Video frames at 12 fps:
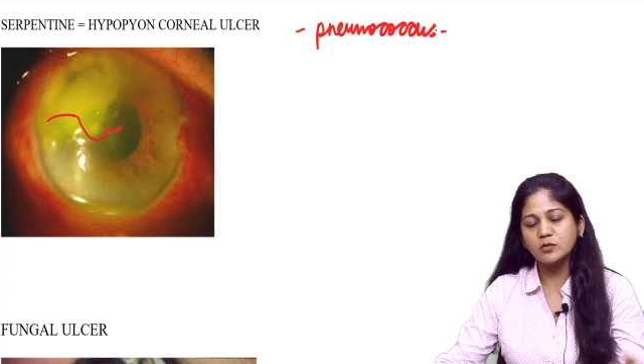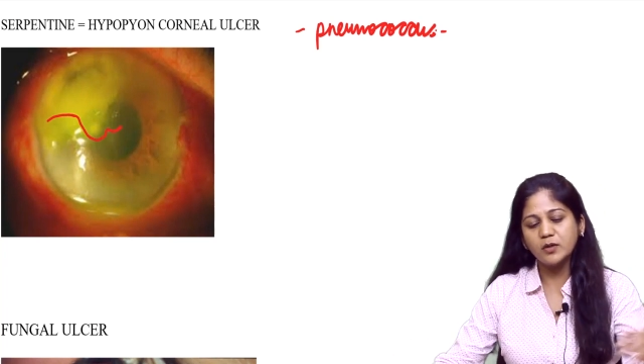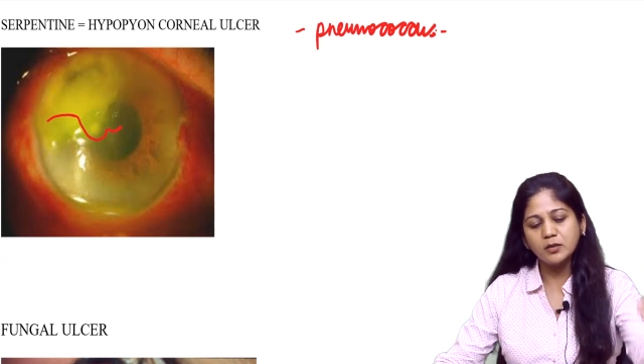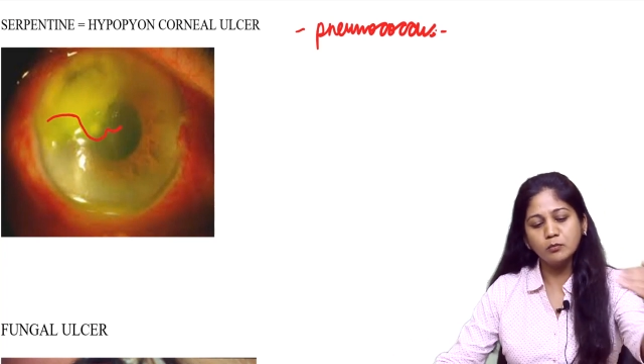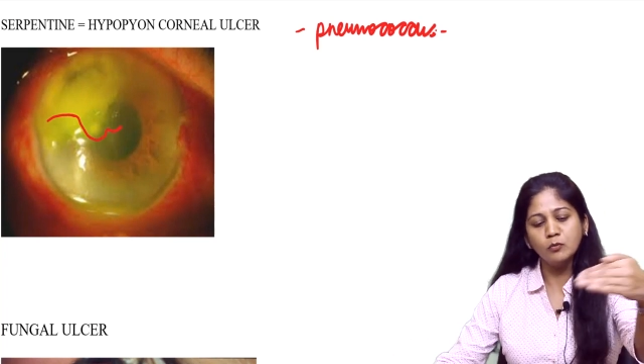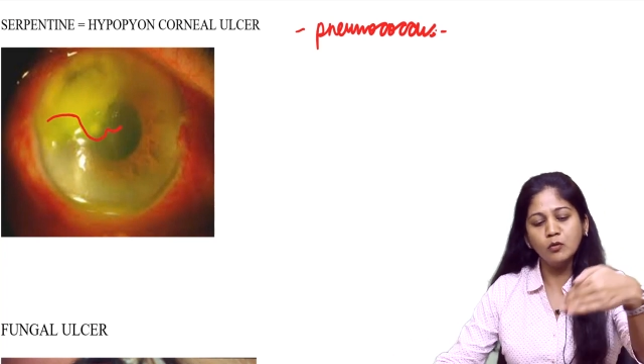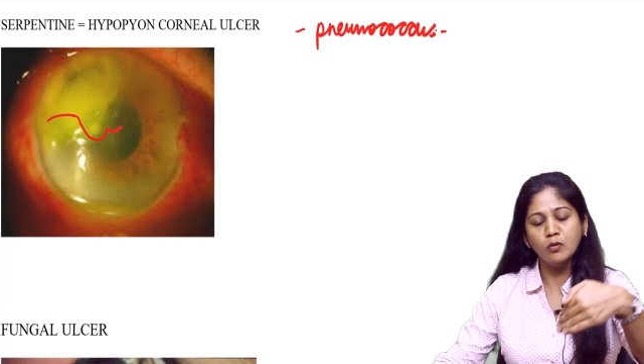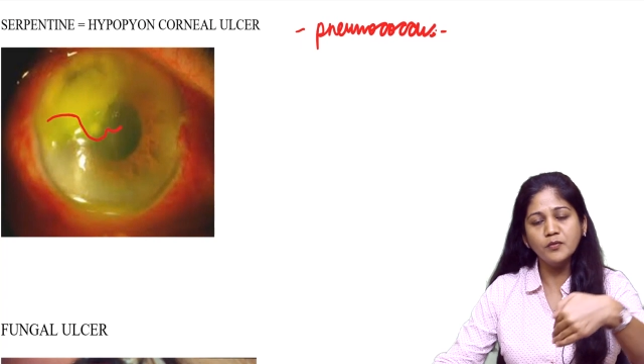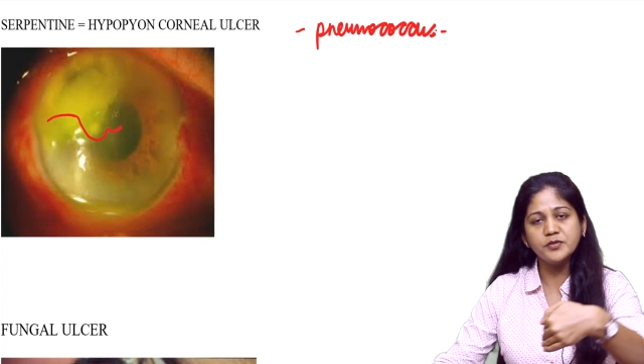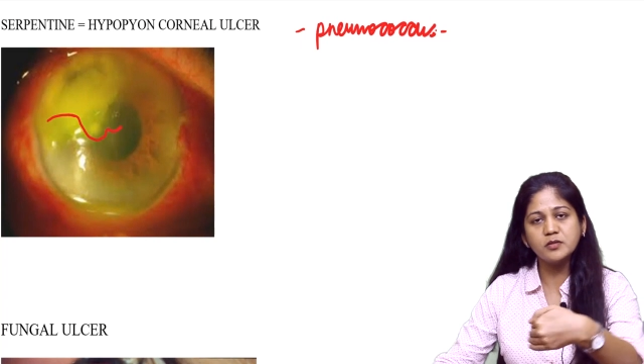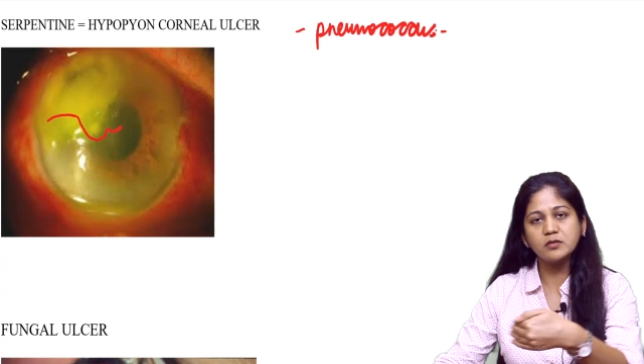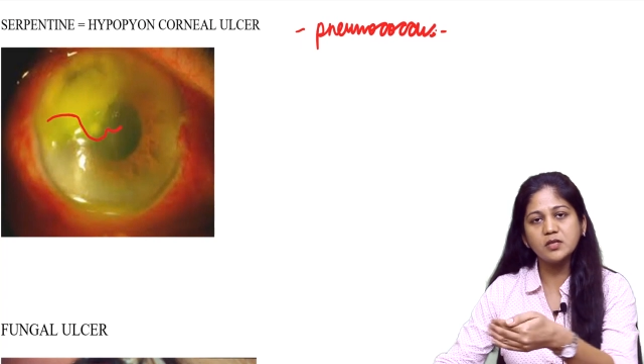So it
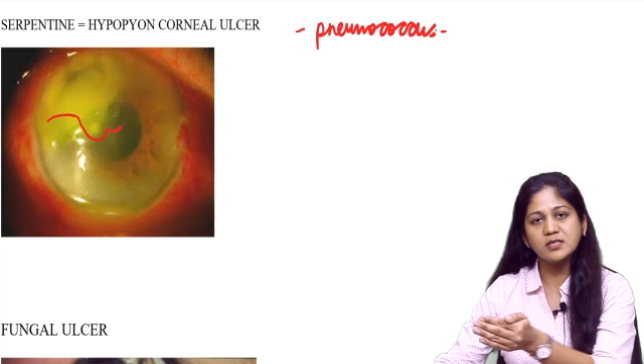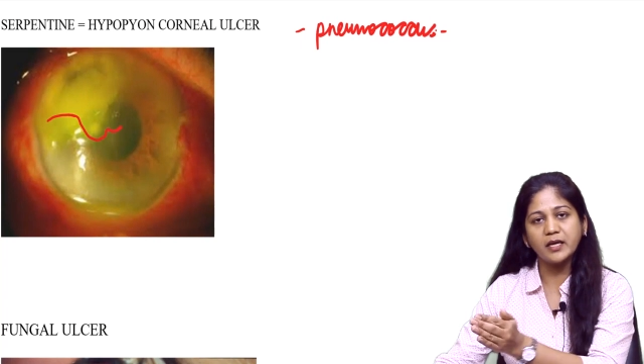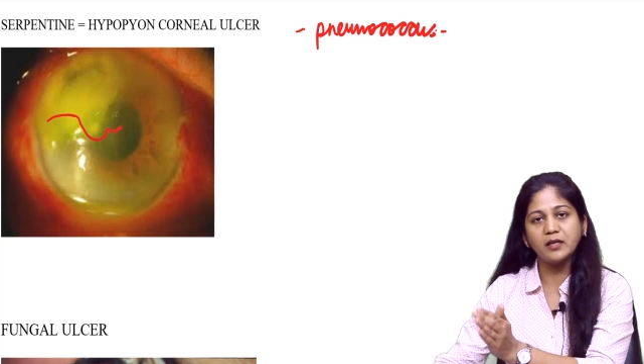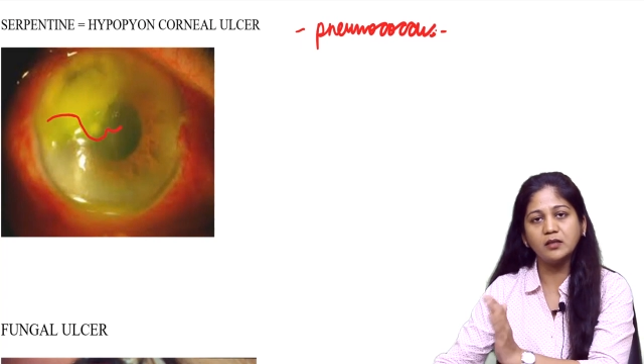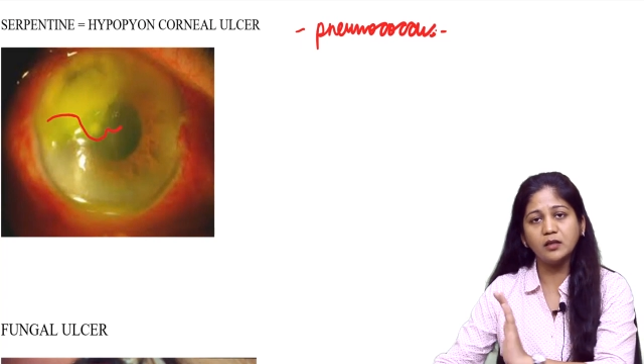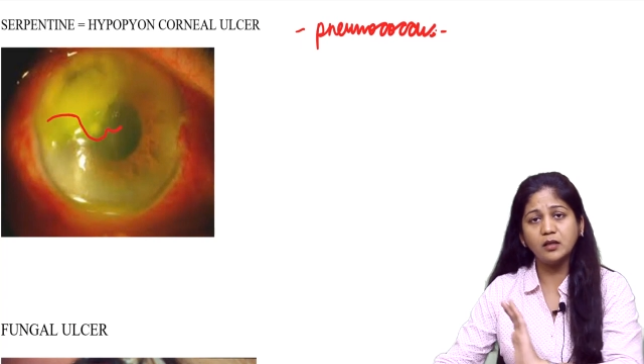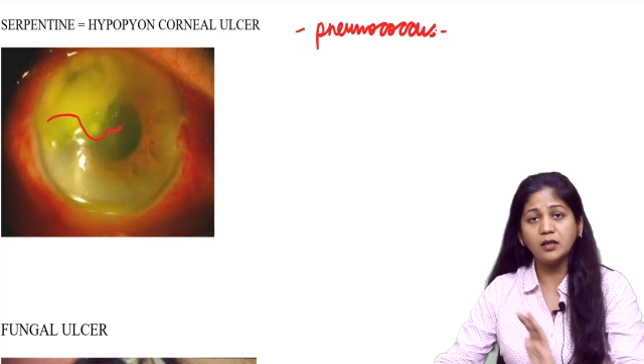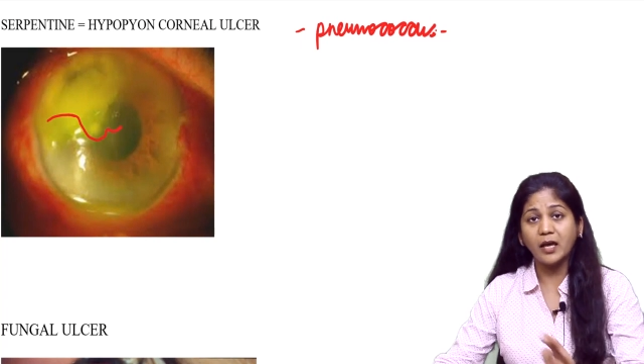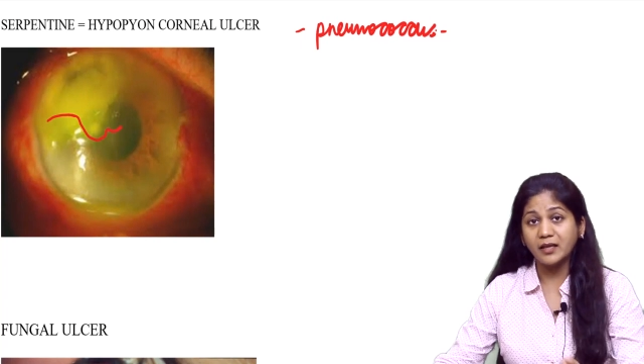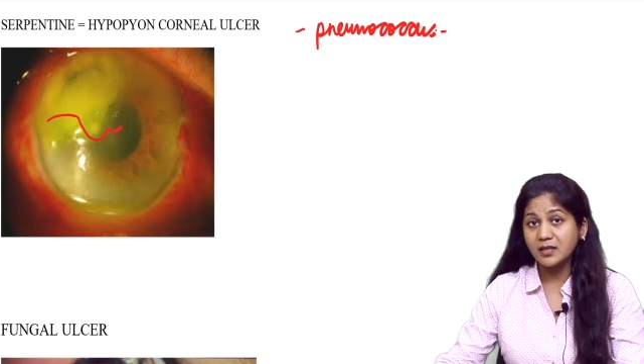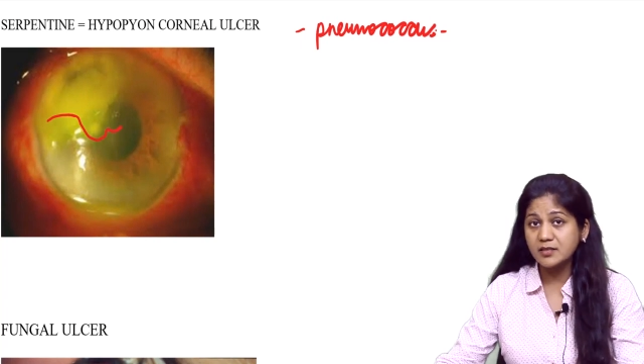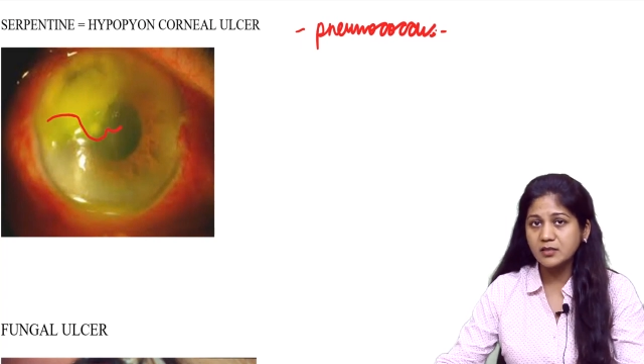moves to the center
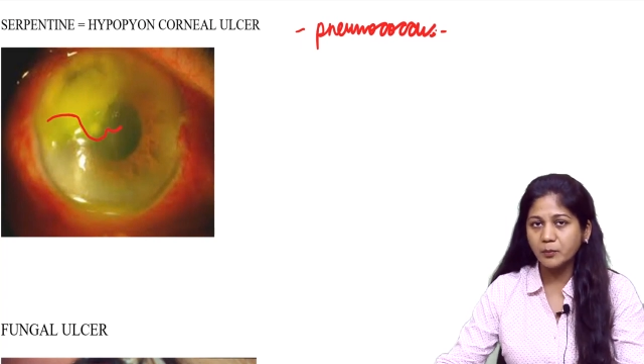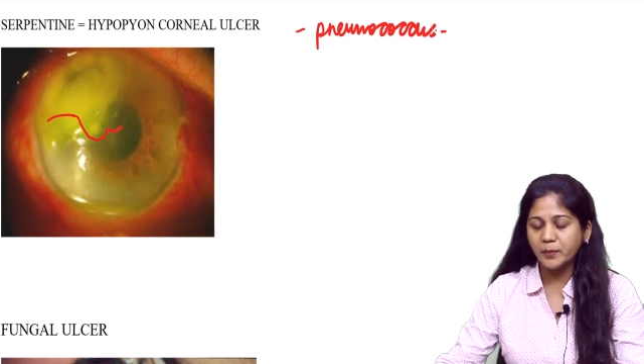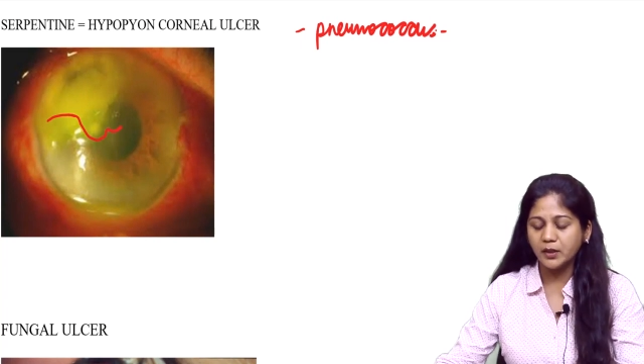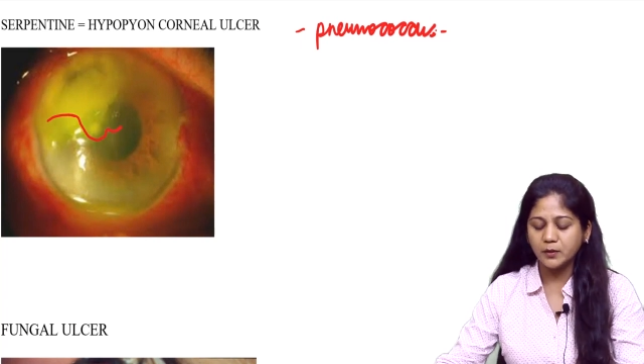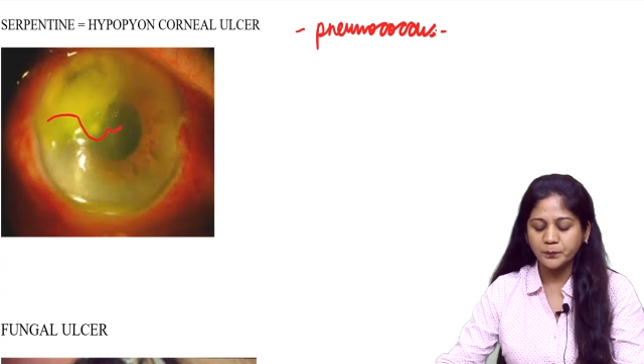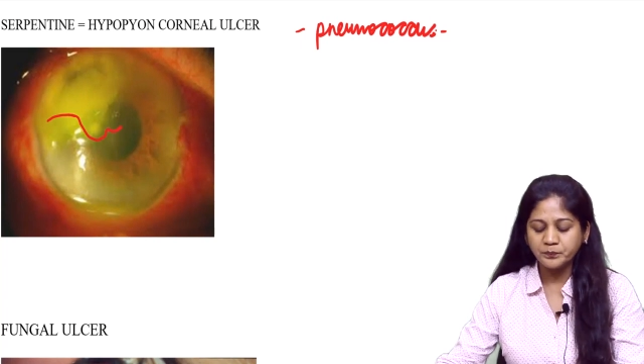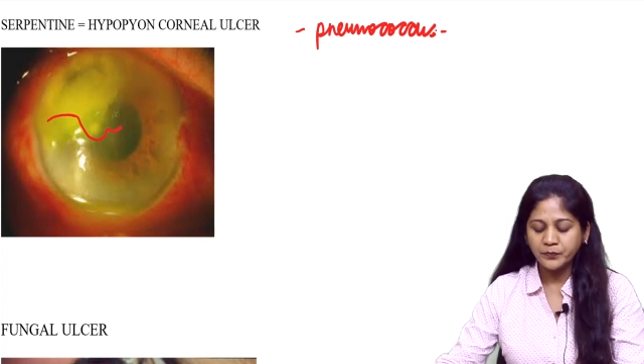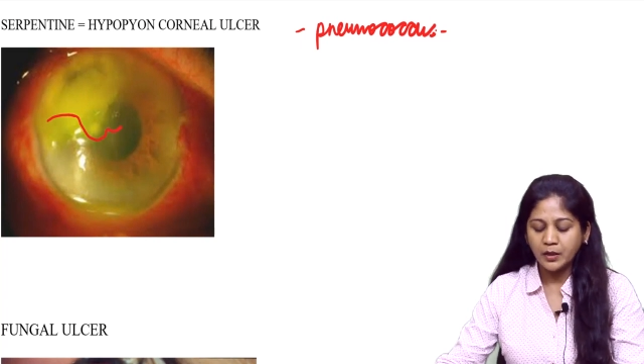like a serpent.